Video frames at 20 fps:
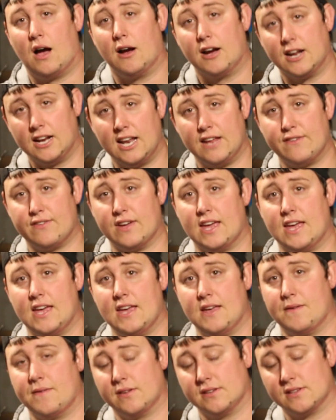I'm going to leave it
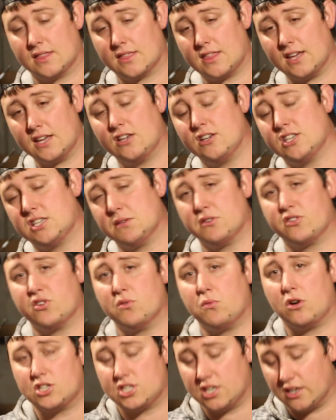here. Thank you so much
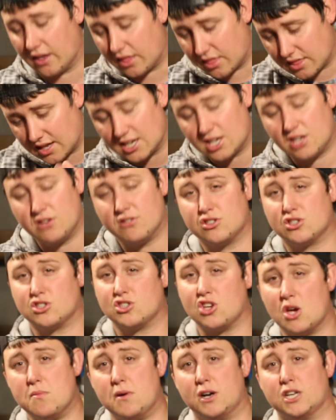for watching. Thank you
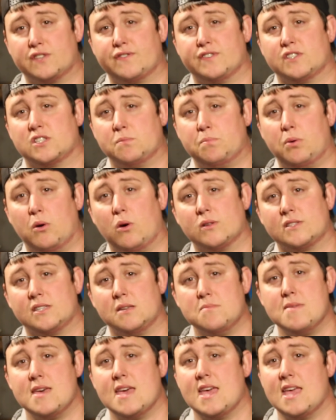so much for
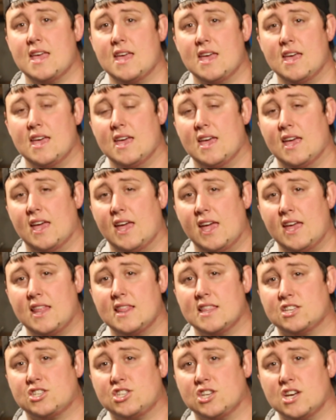supporting me
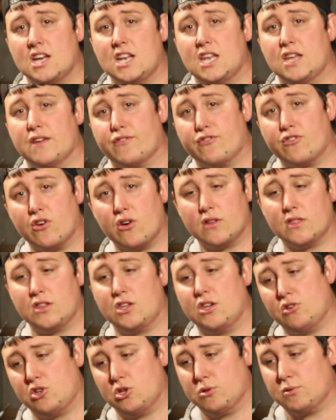in this journey of growing
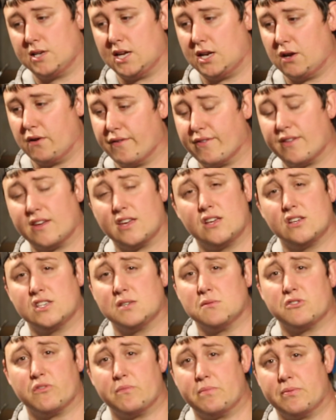the YouTube channel. Thank you
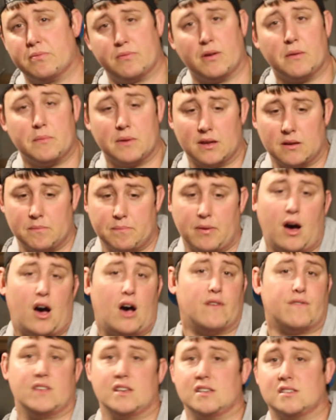so much for becoming
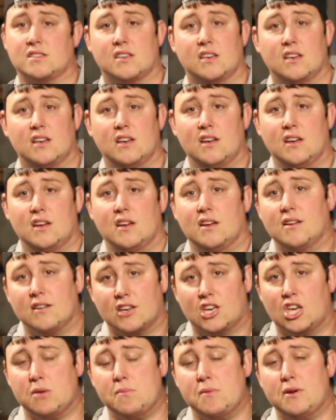part of this
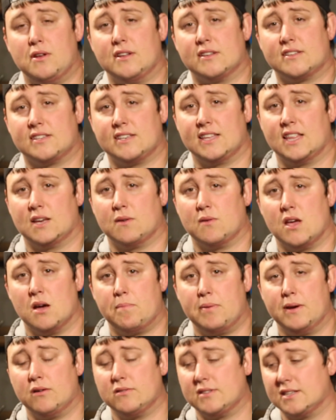community that we
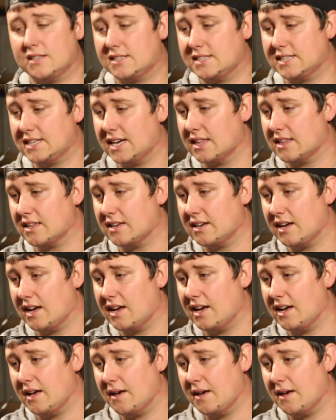are building together.